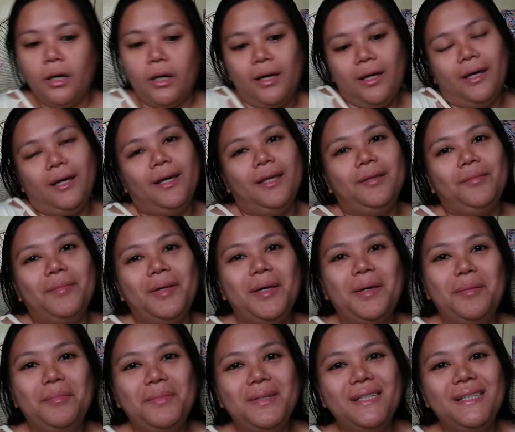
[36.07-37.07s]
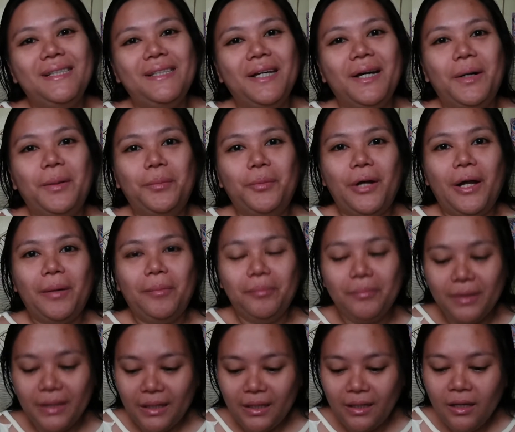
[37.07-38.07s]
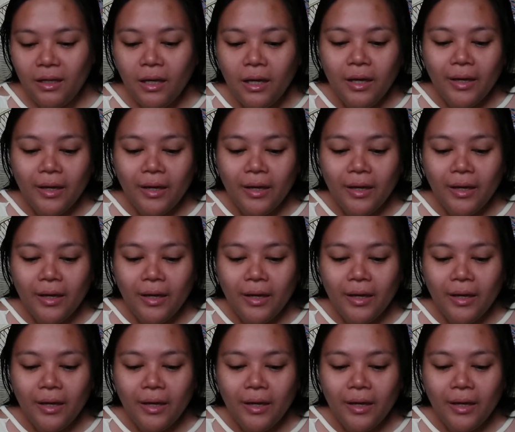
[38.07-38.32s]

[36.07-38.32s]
and maybe some rambling